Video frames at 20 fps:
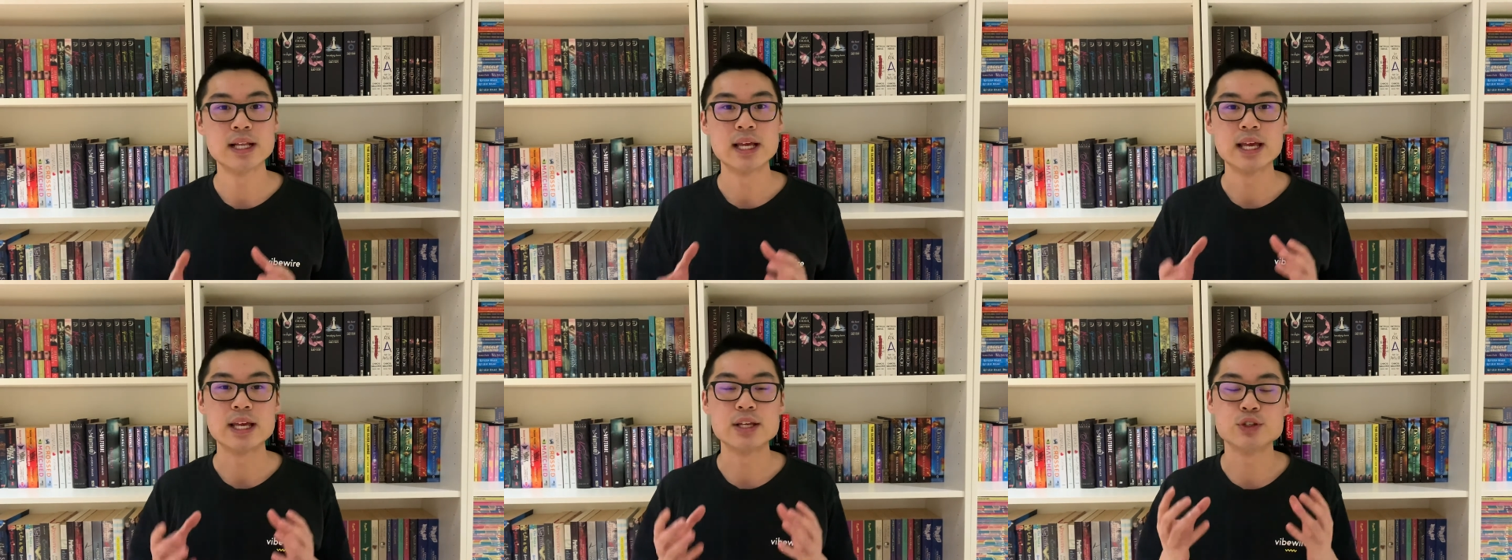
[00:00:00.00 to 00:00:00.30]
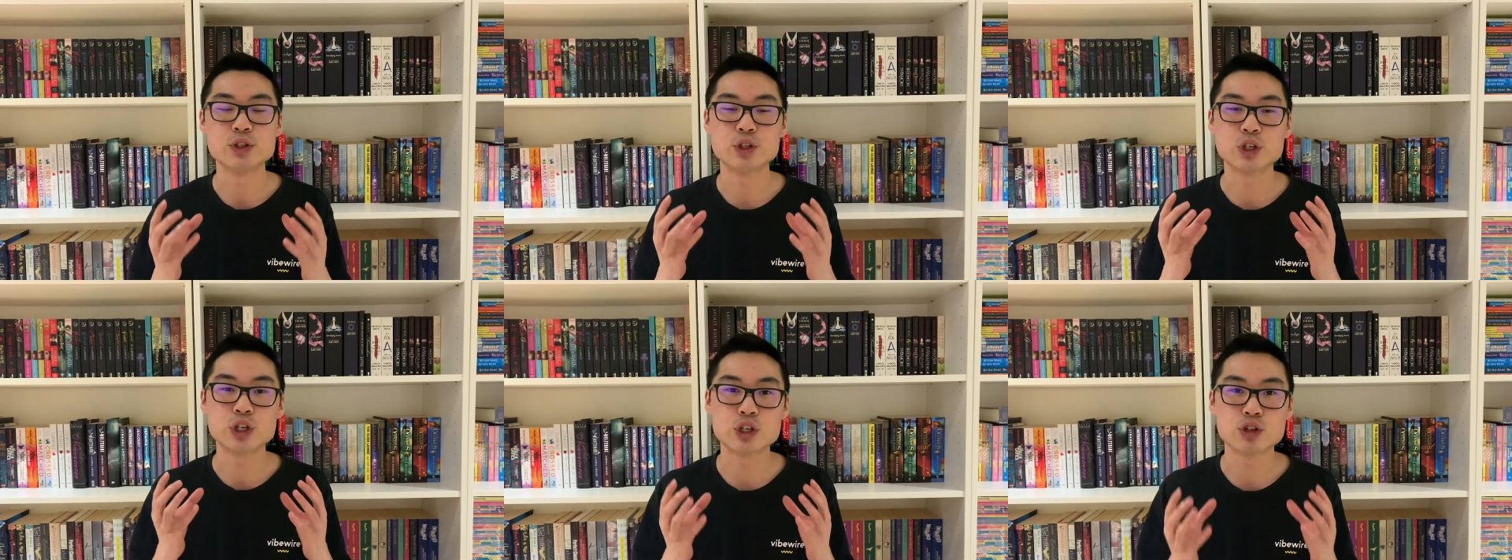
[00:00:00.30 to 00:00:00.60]
is
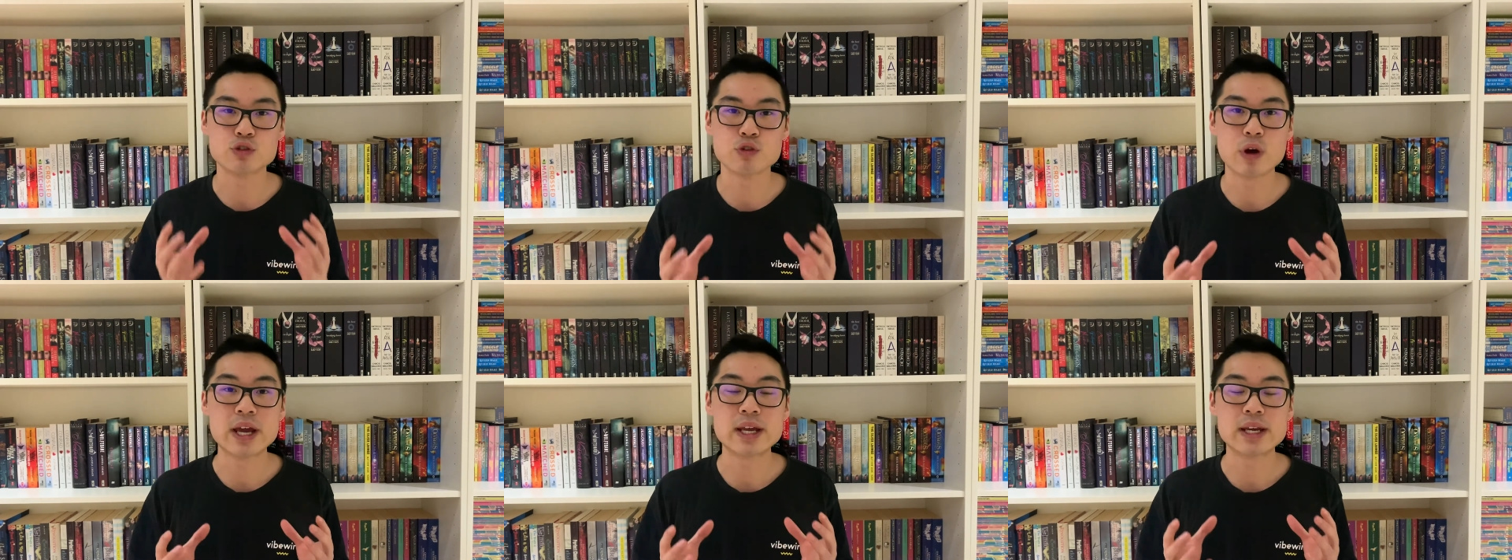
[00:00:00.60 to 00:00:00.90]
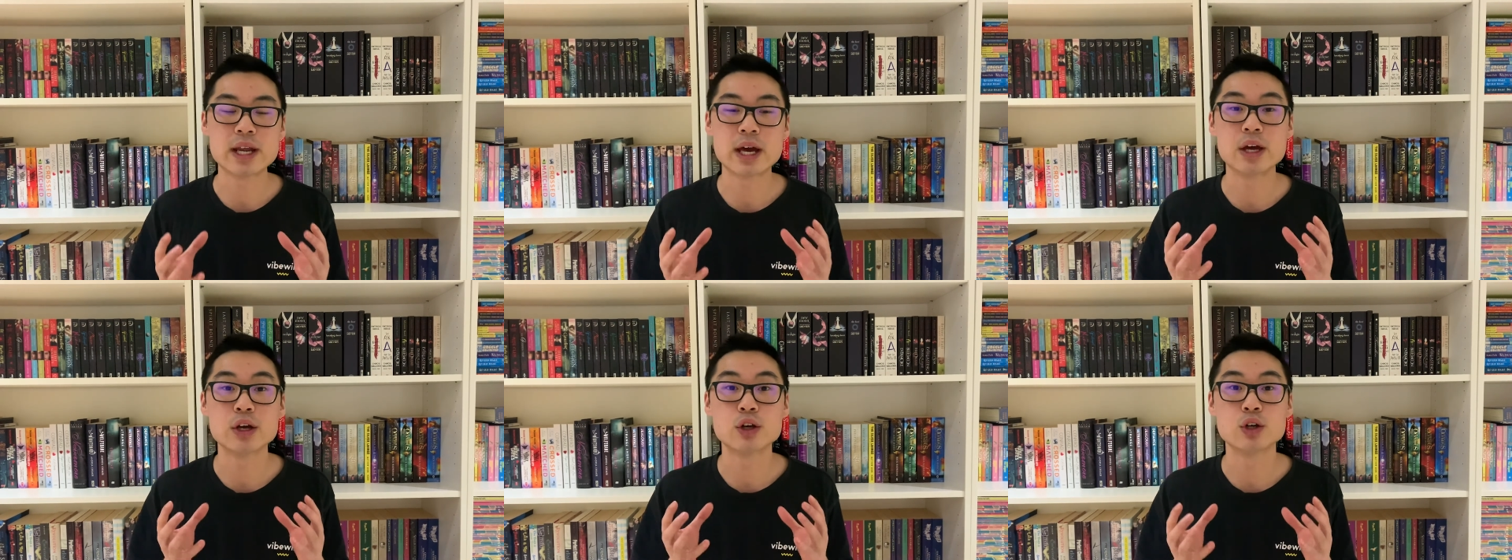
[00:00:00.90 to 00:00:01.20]
to create
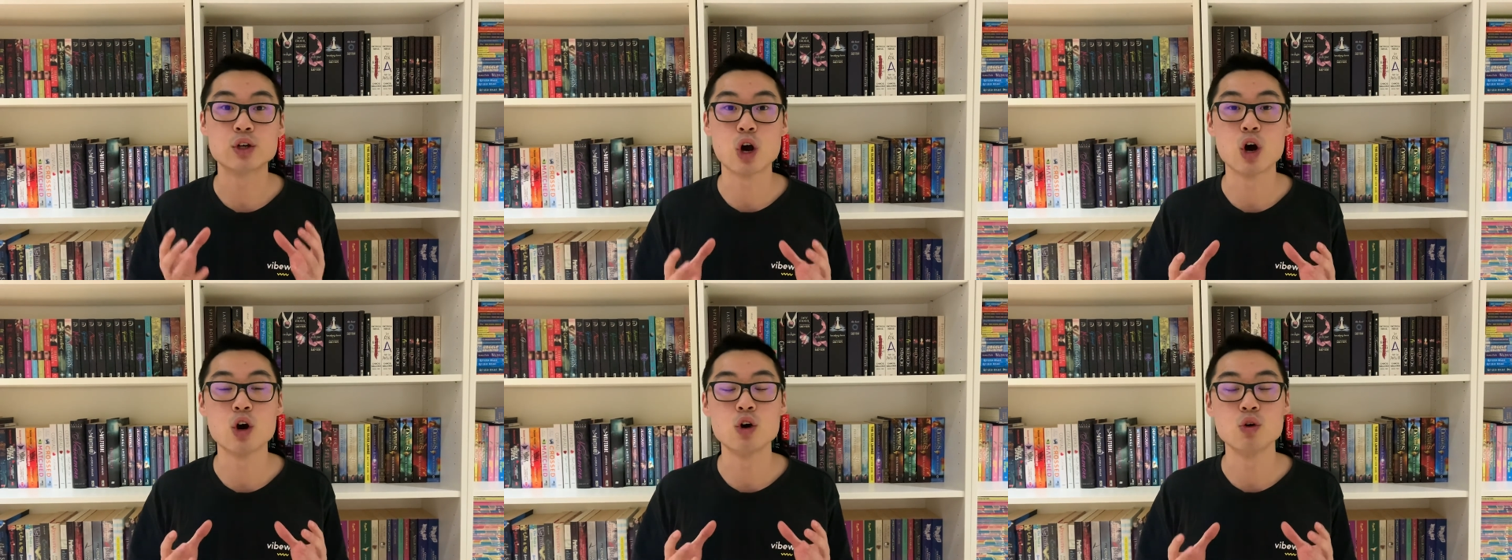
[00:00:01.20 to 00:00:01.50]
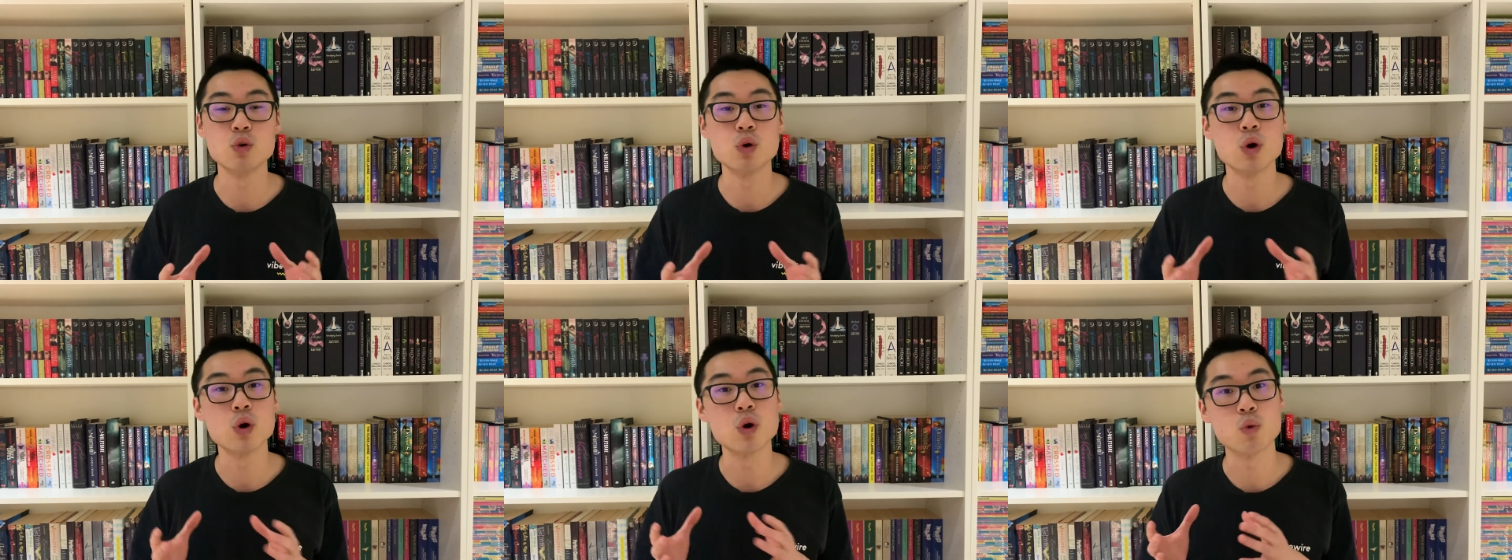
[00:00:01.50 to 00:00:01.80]
a
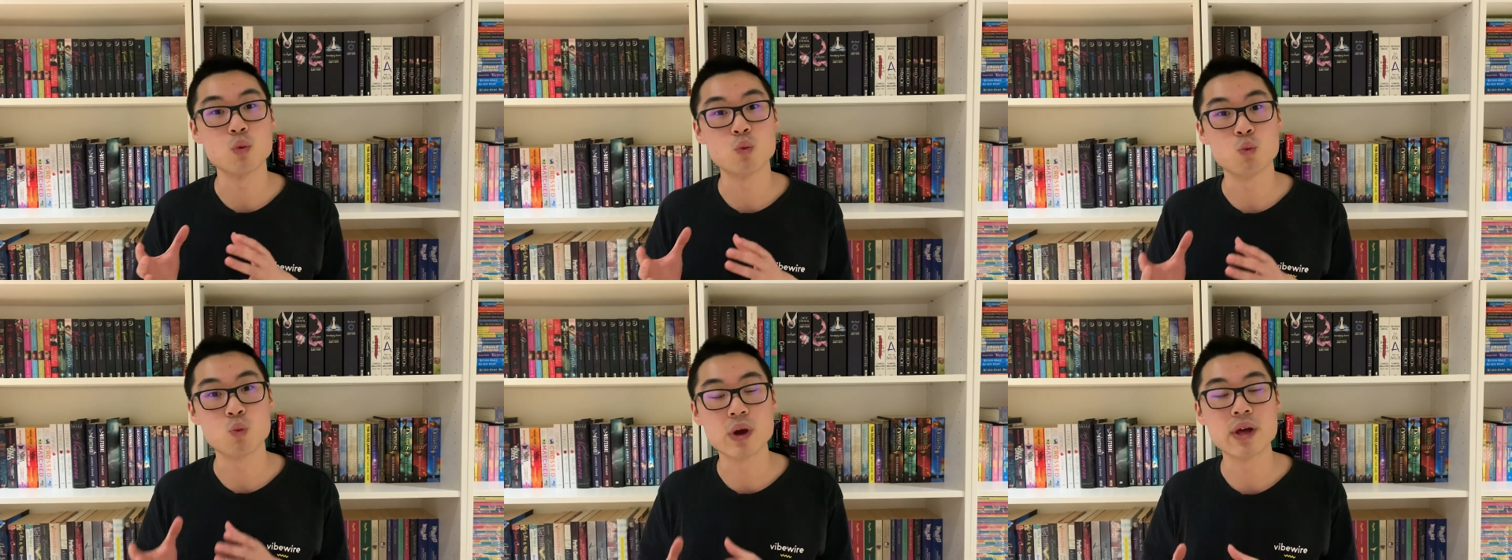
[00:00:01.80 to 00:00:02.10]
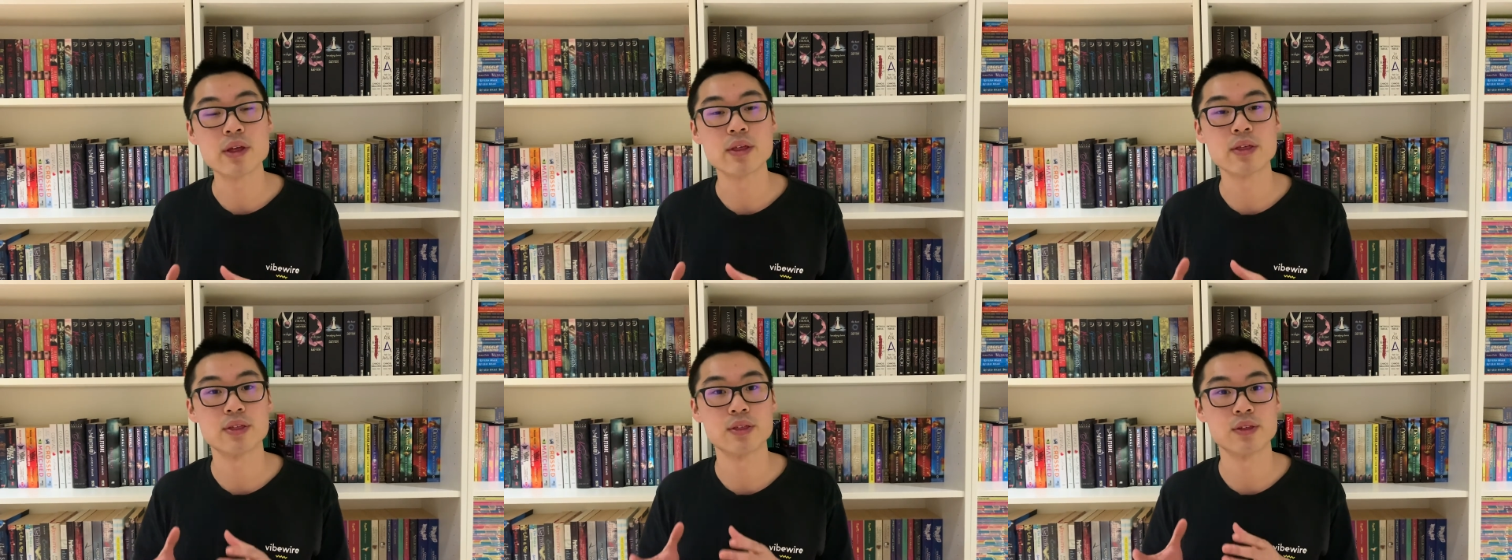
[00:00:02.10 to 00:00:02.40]
goal
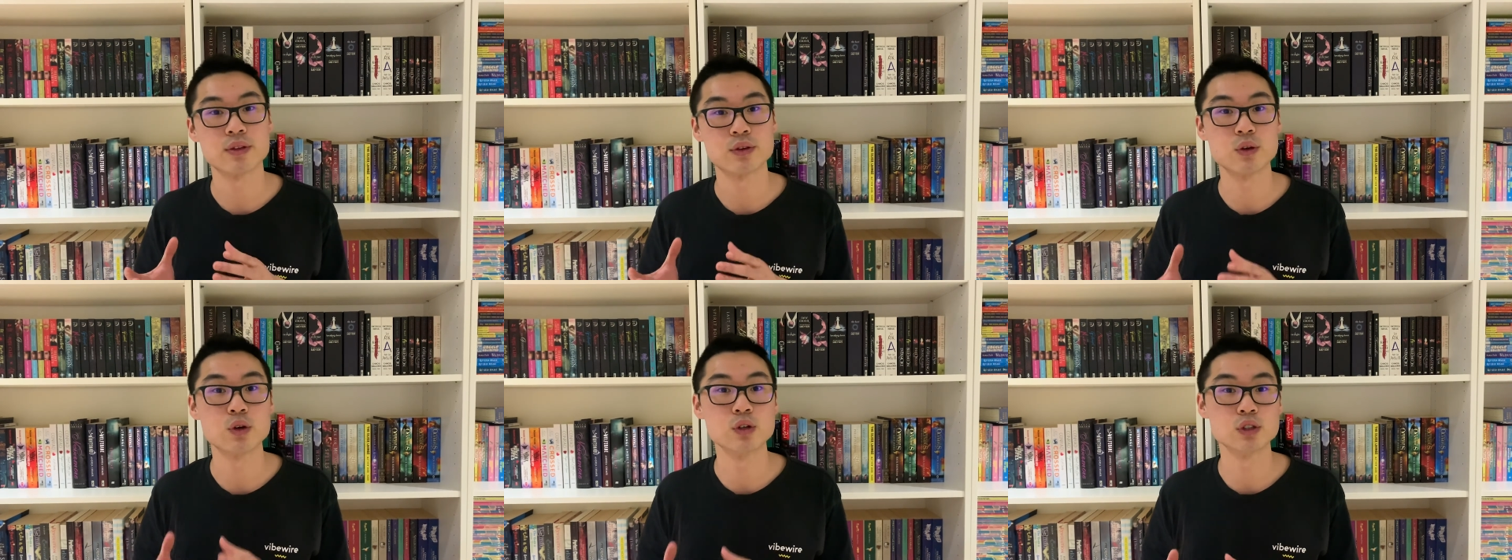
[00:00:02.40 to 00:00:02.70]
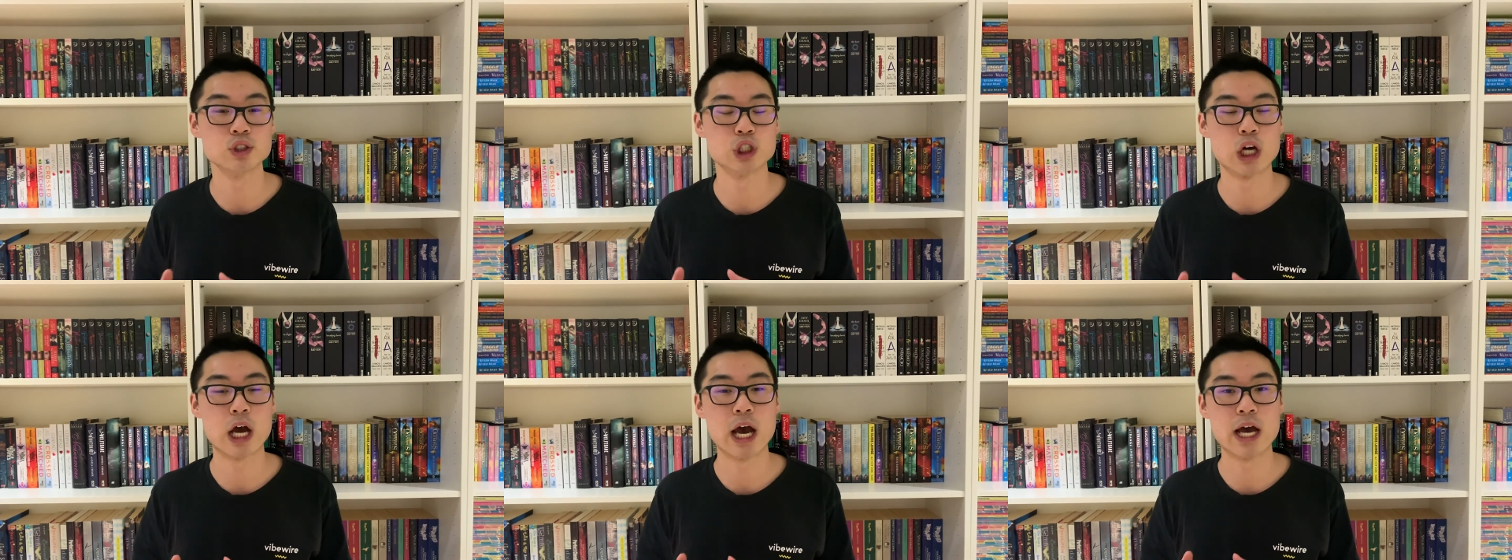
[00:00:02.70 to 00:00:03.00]
with your
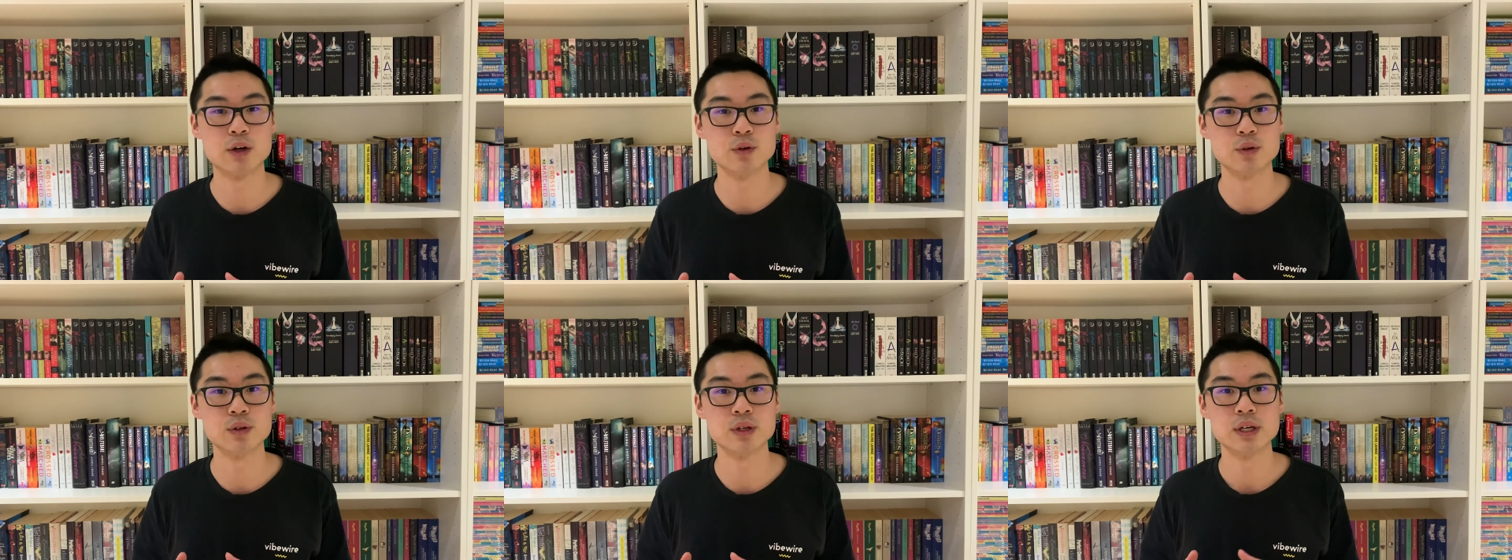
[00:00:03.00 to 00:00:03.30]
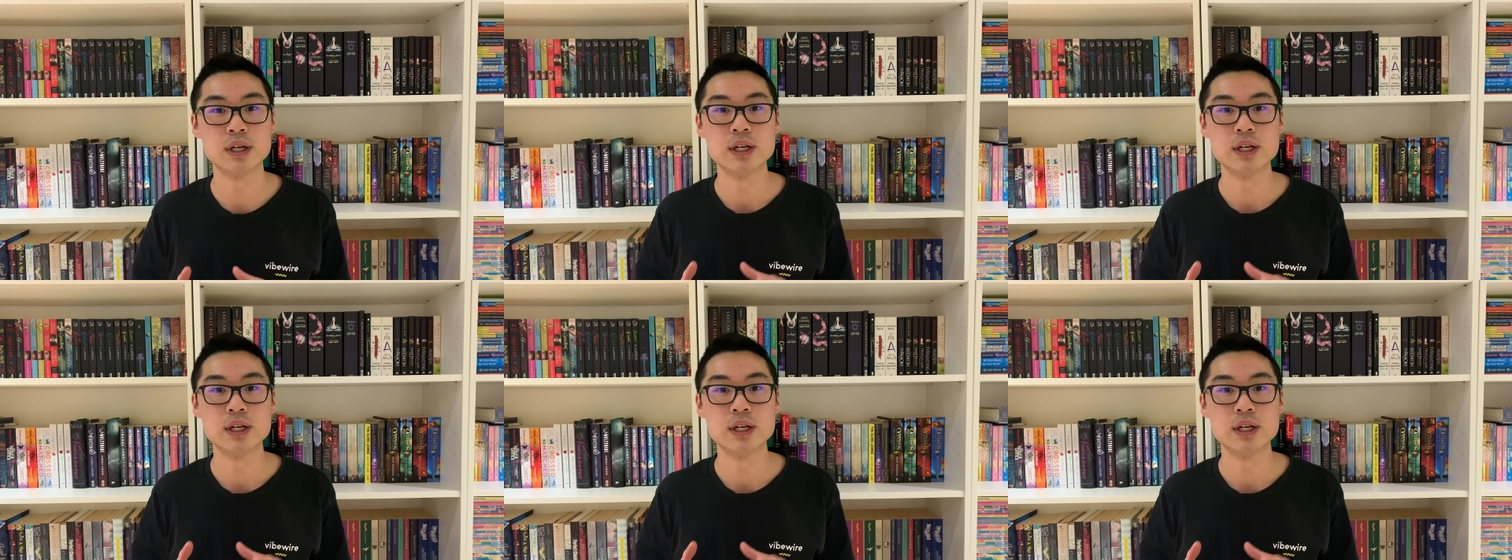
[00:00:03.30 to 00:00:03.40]
child.